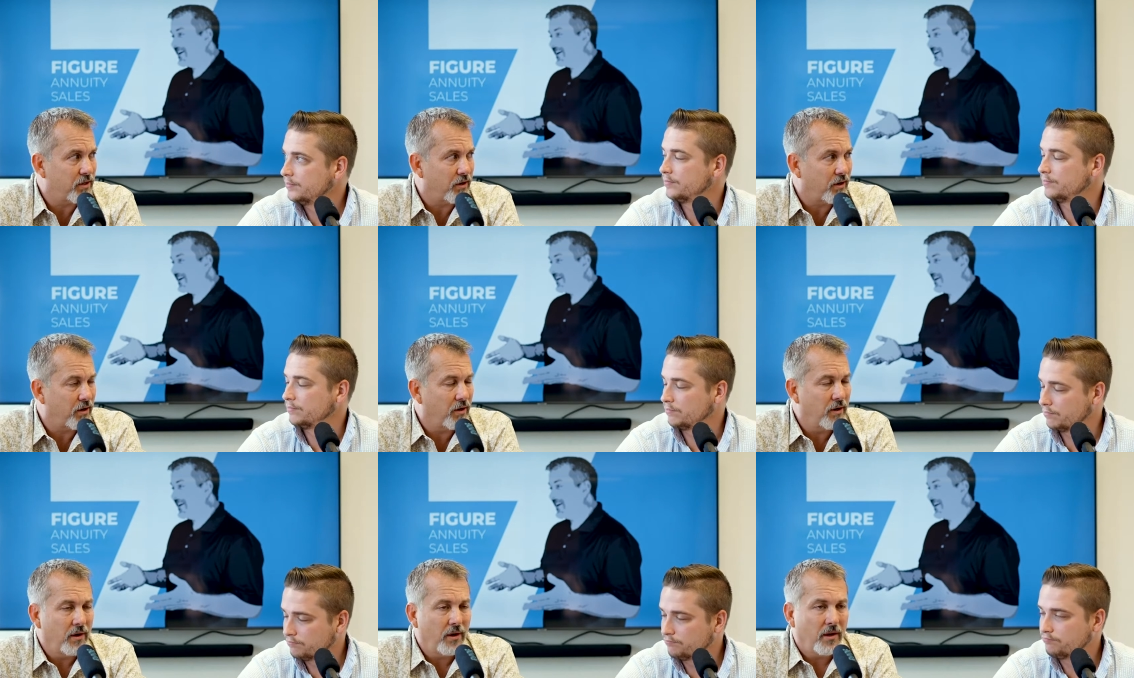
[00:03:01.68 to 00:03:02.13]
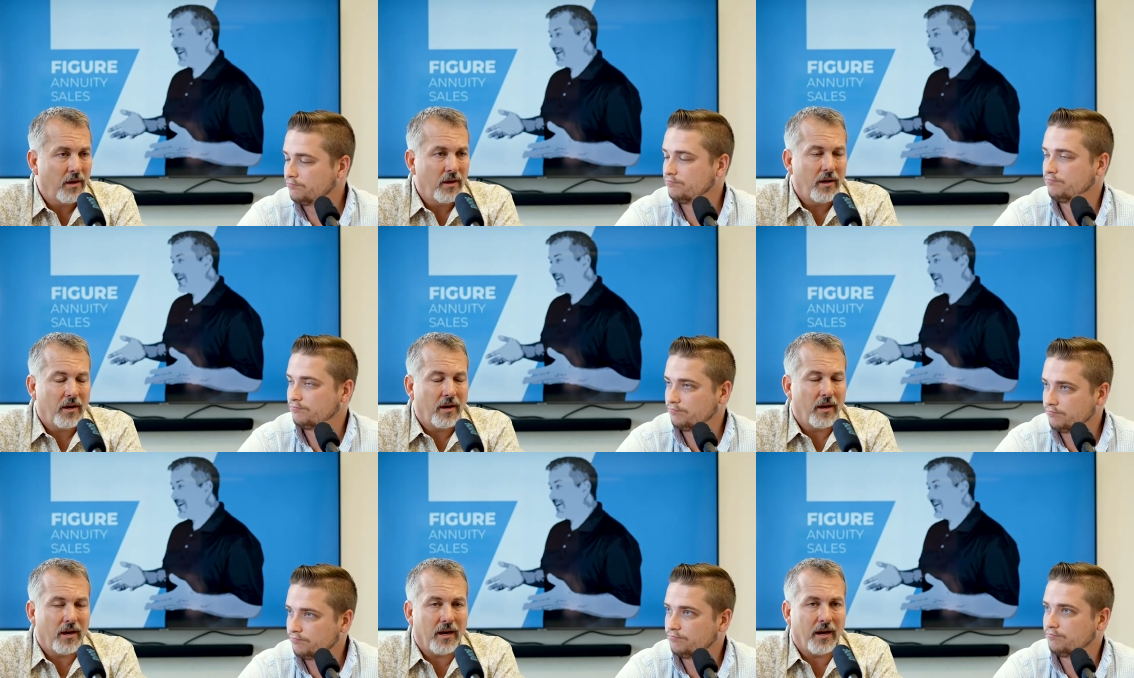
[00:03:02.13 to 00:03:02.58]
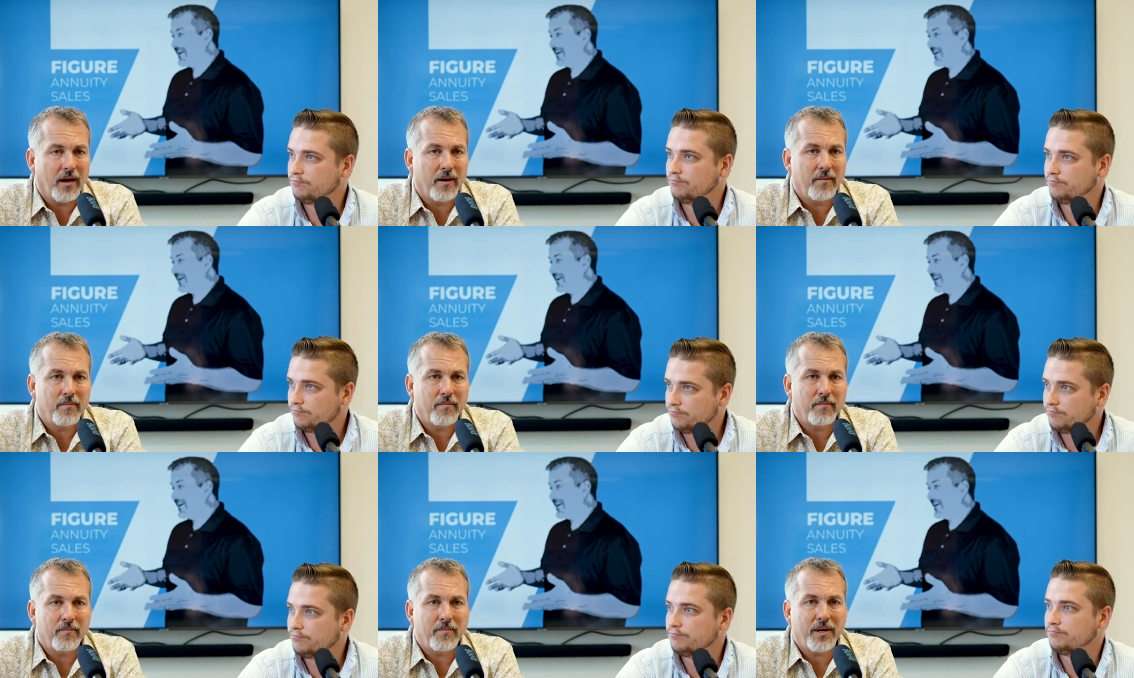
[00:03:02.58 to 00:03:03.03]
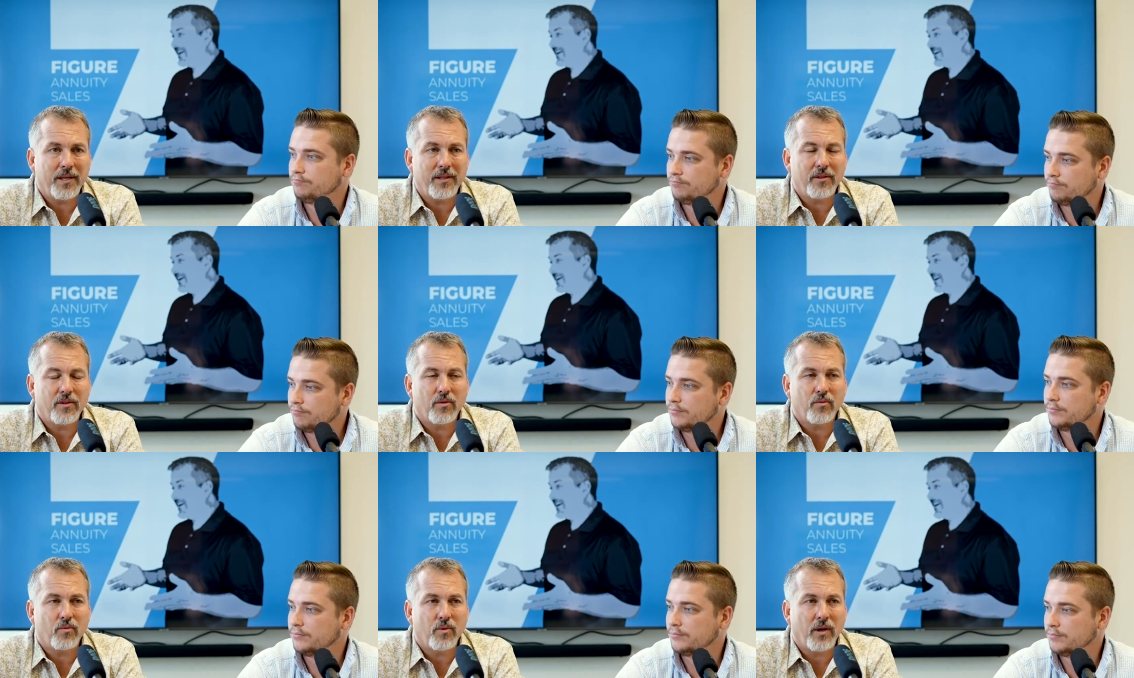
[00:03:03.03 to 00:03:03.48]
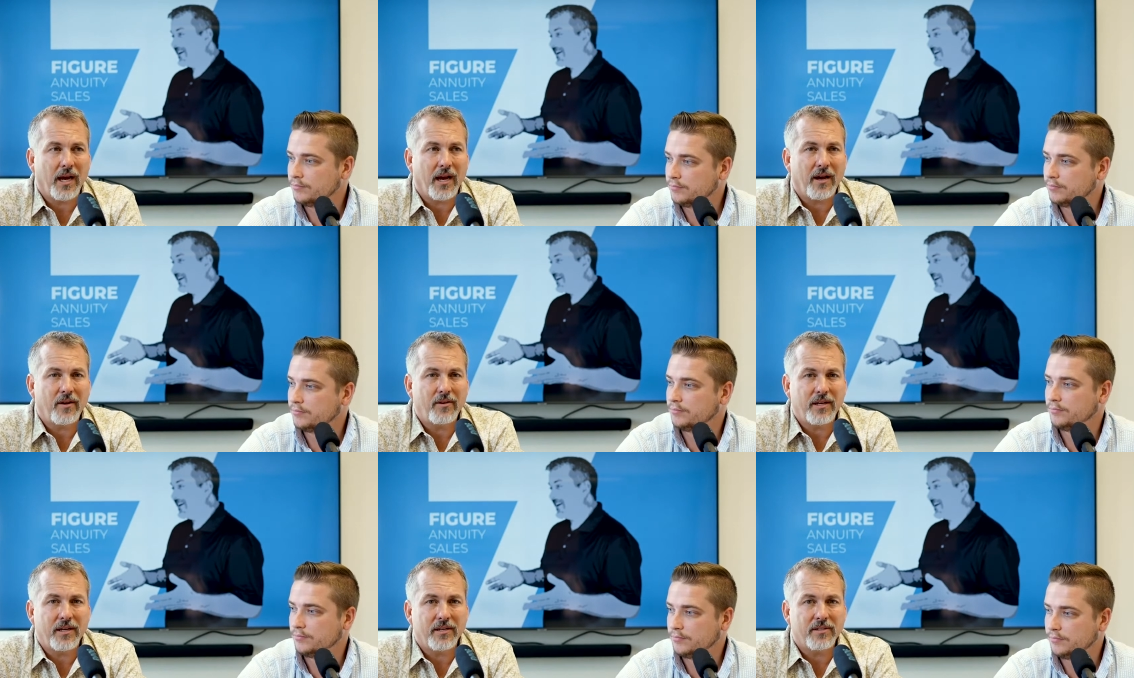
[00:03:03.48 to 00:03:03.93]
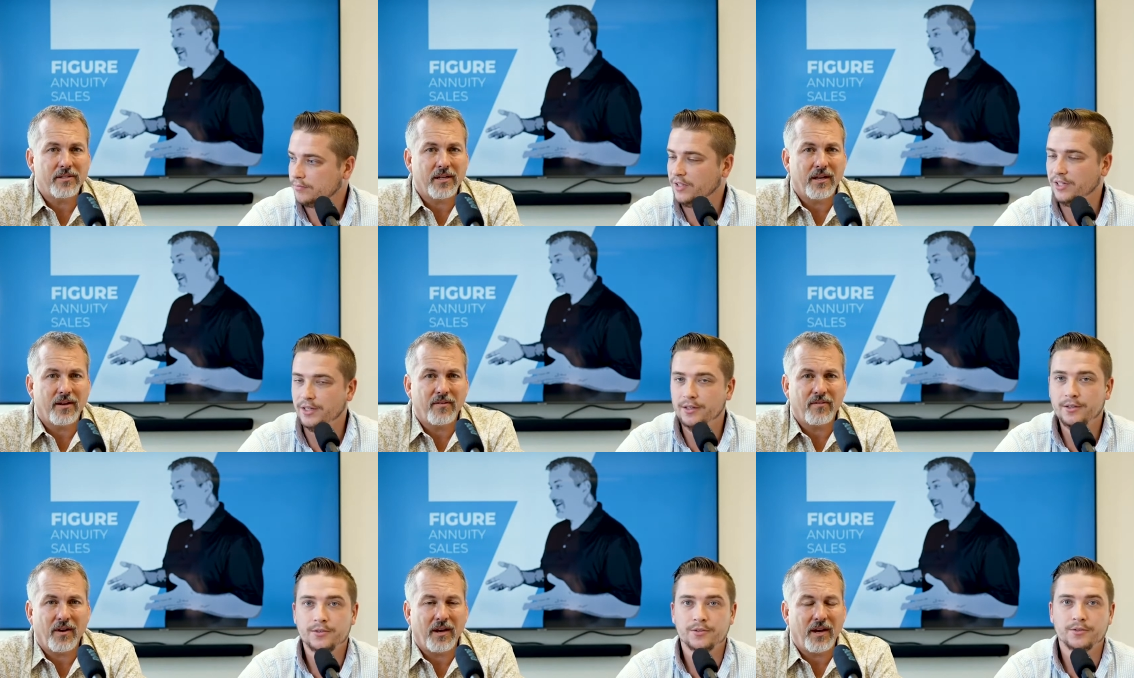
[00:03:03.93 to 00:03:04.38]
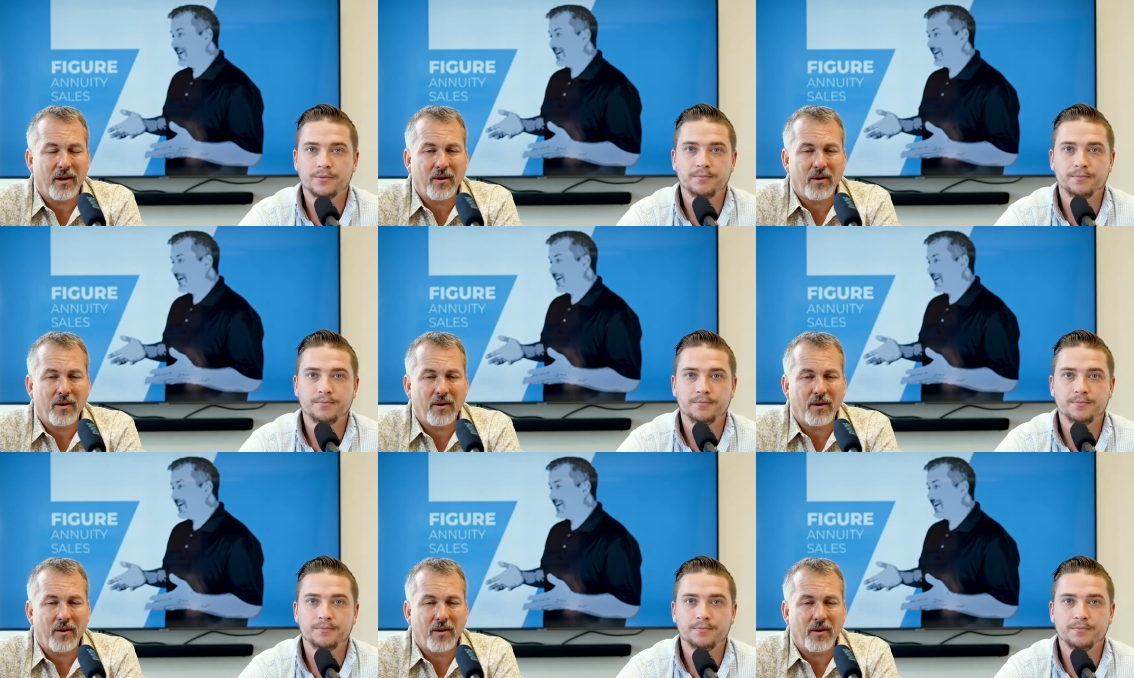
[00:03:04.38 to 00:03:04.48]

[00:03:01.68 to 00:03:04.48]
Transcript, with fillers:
Speaker 1: year. Mm-hmm. Um, but the reality is, it, it, is.